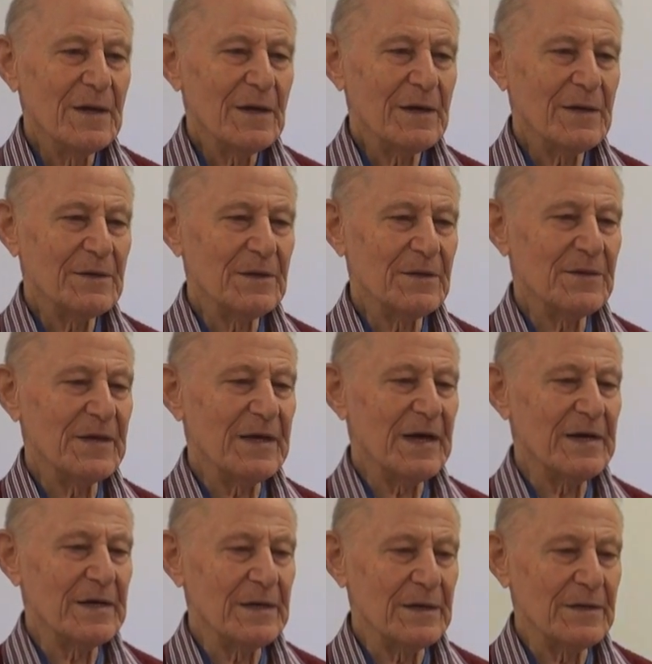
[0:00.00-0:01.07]
And at the
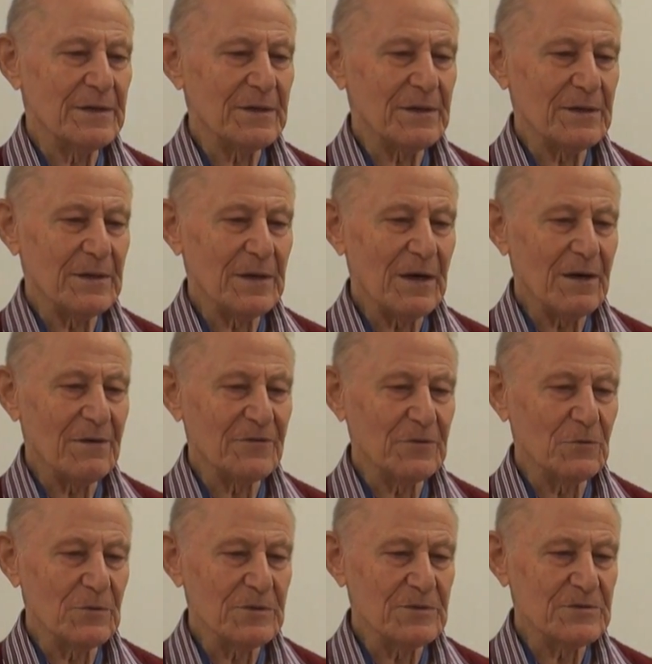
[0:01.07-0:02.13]
end,
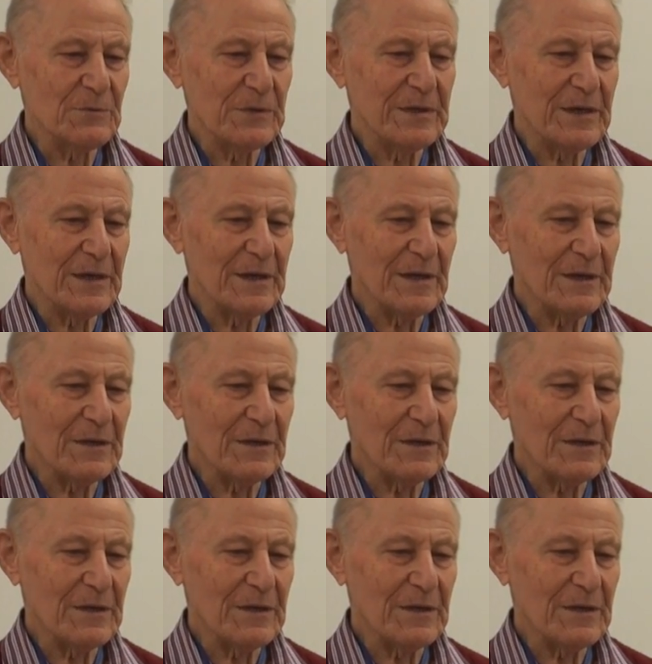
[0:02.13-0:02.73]
afterwards, when